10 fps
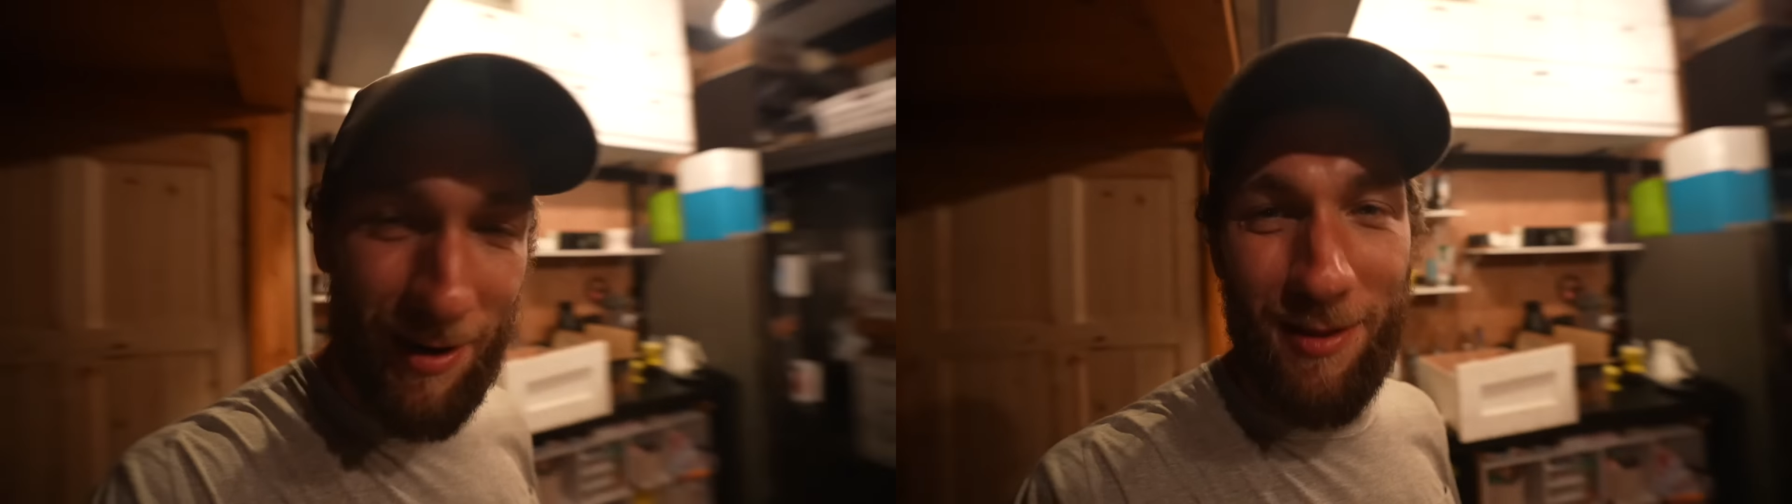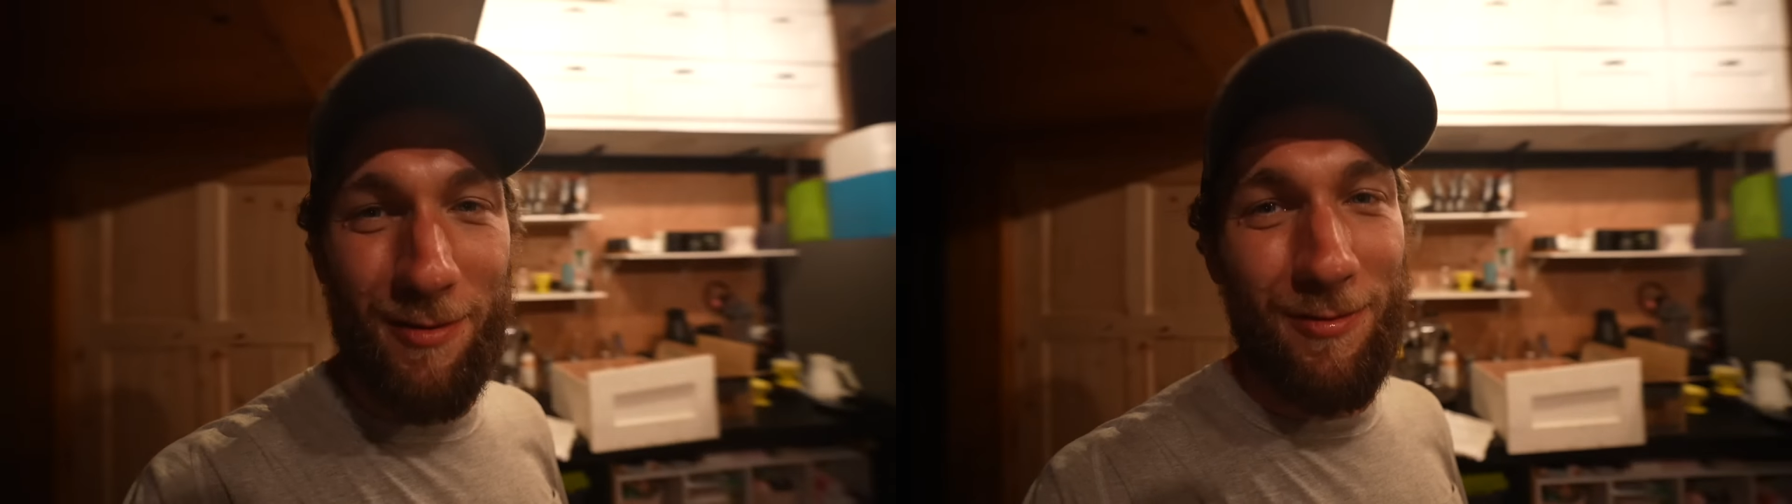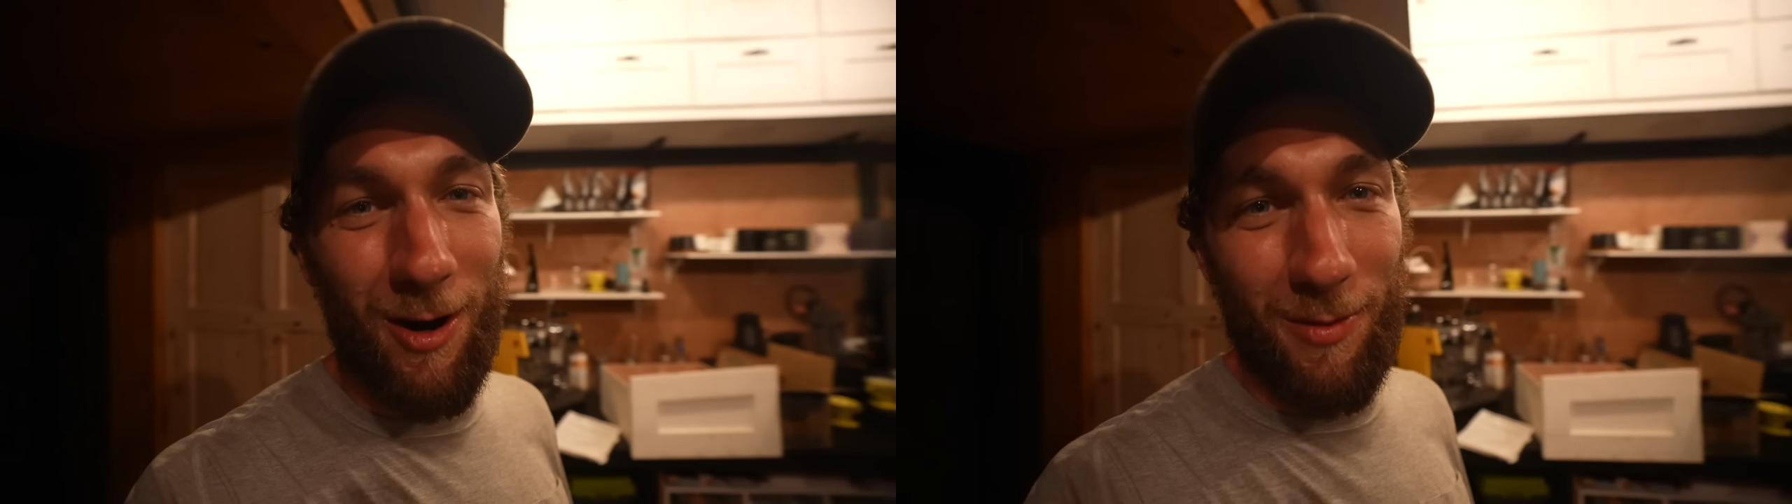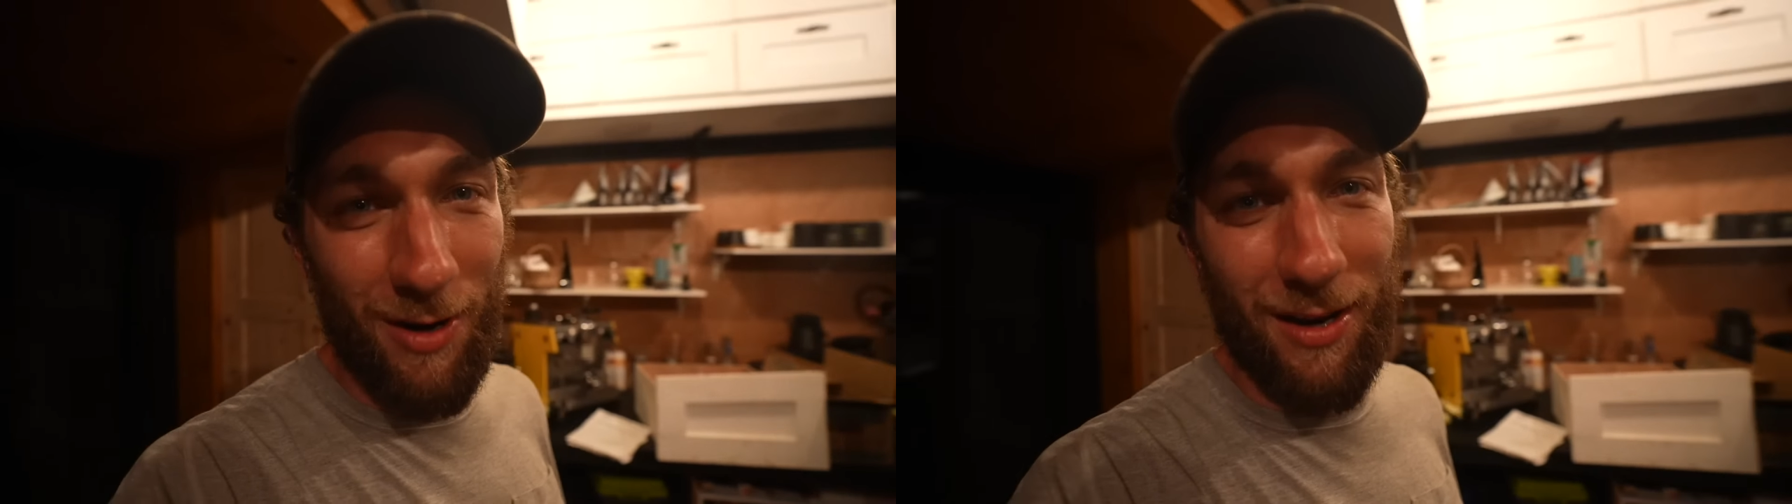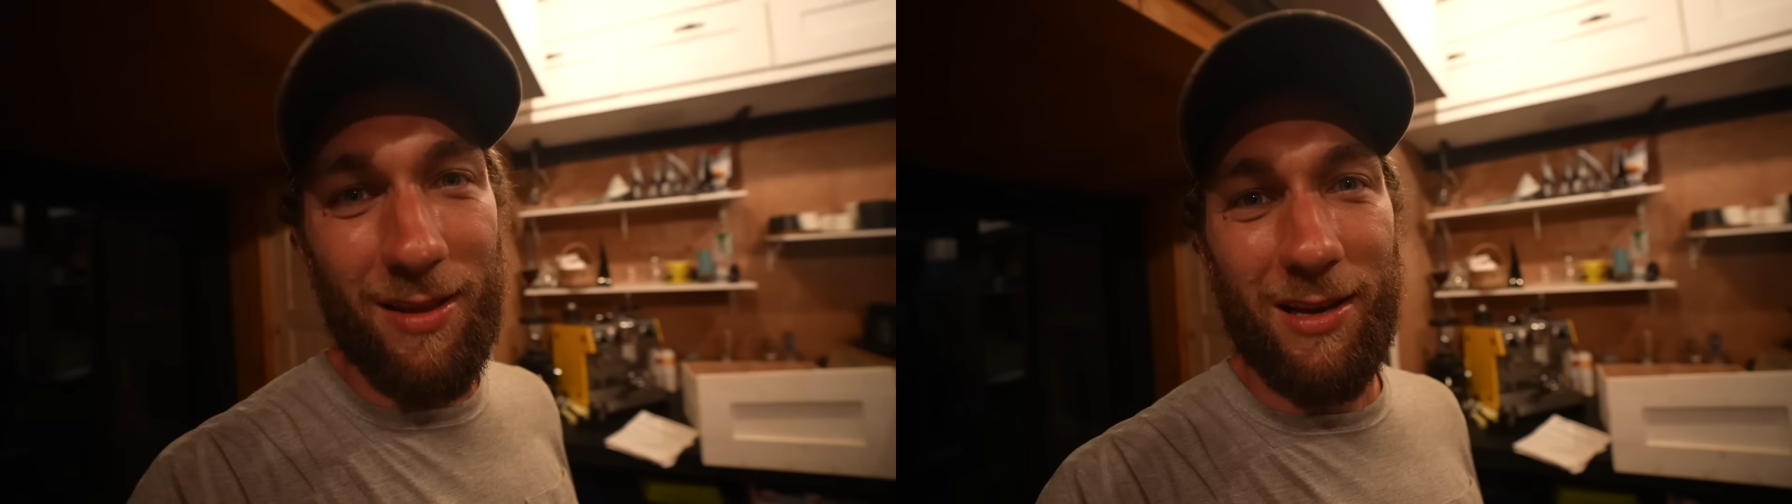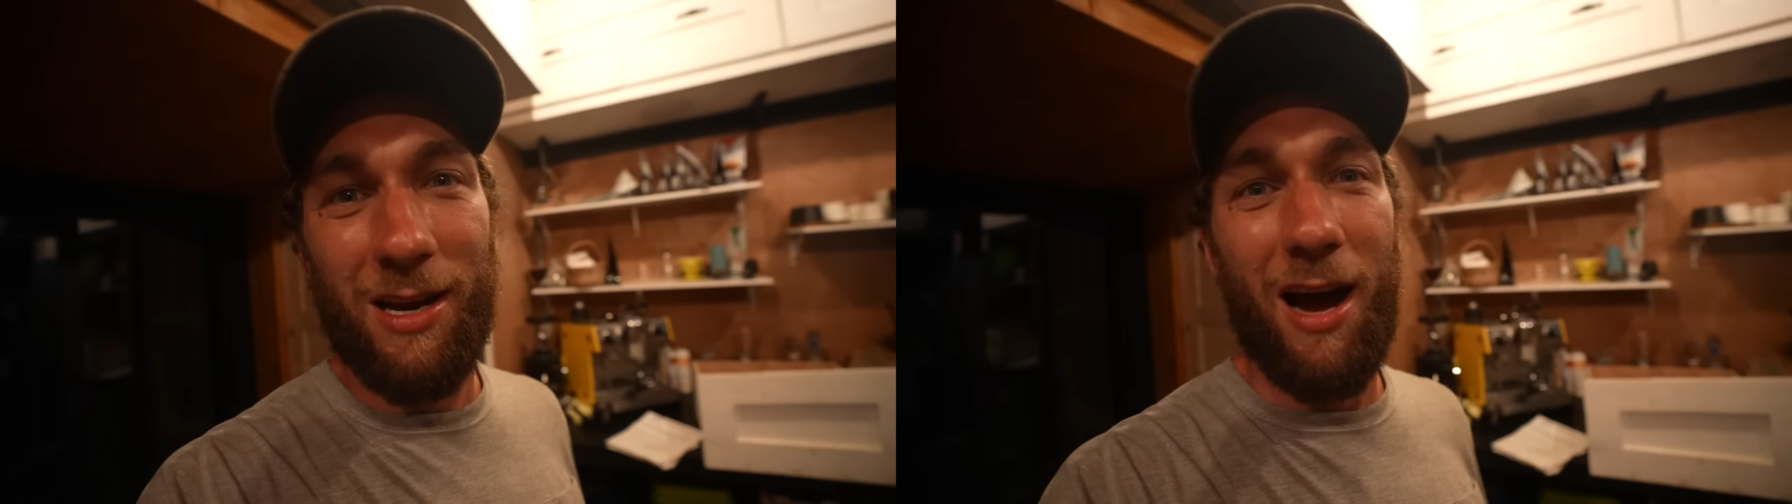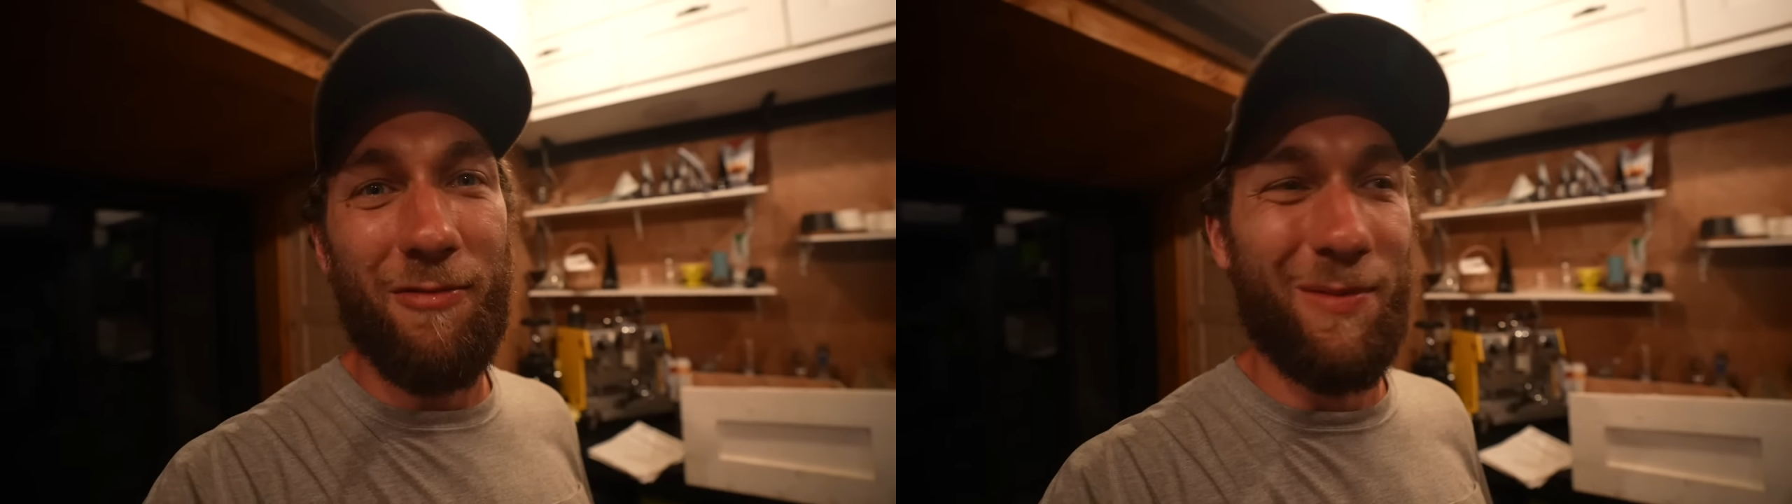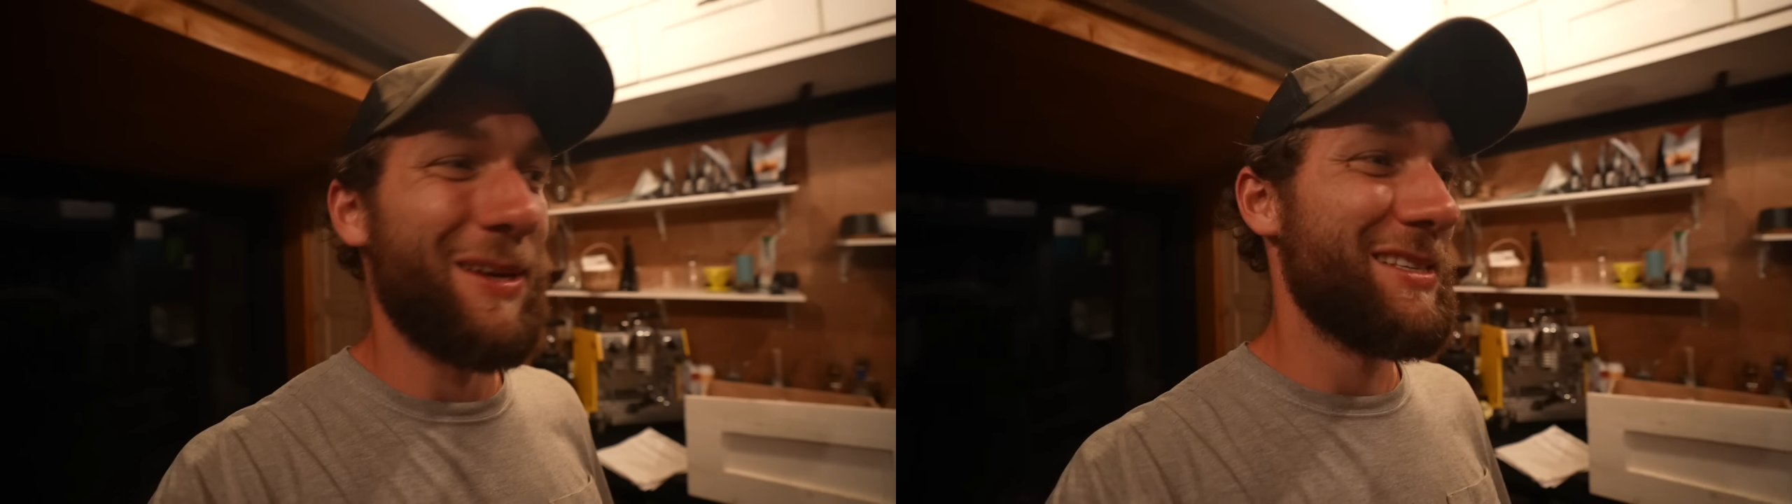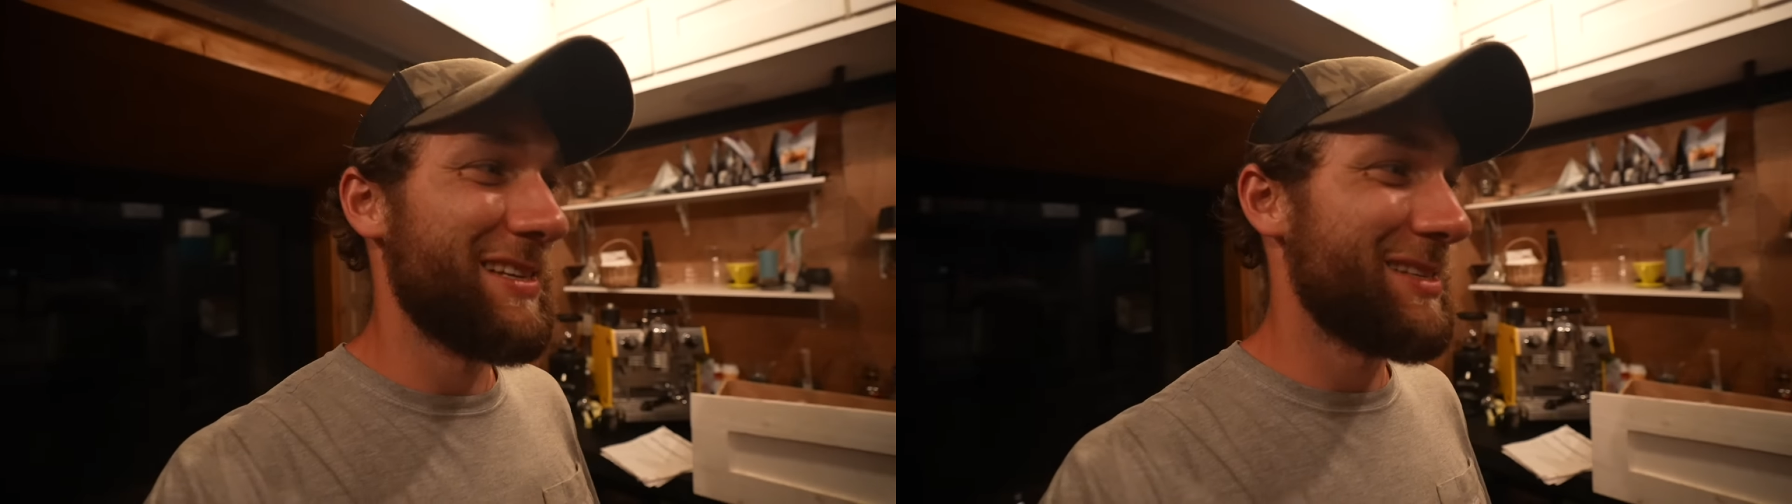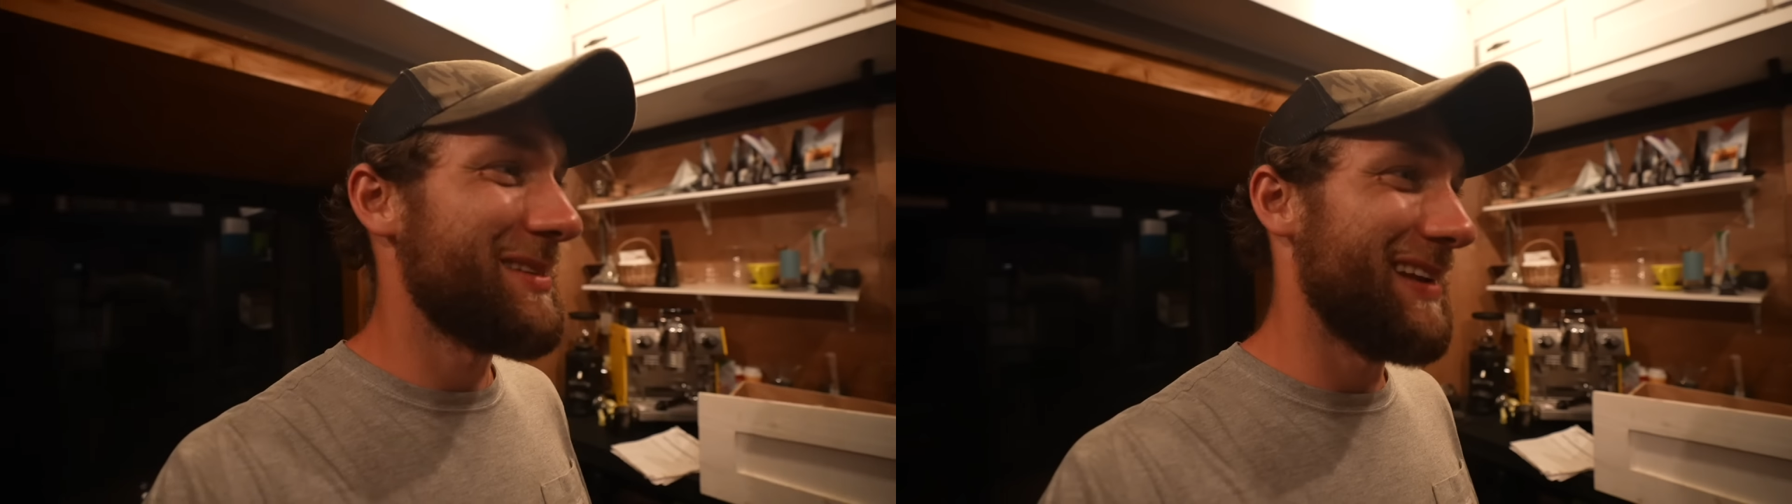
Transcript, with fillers: running the farm, running the coffee business.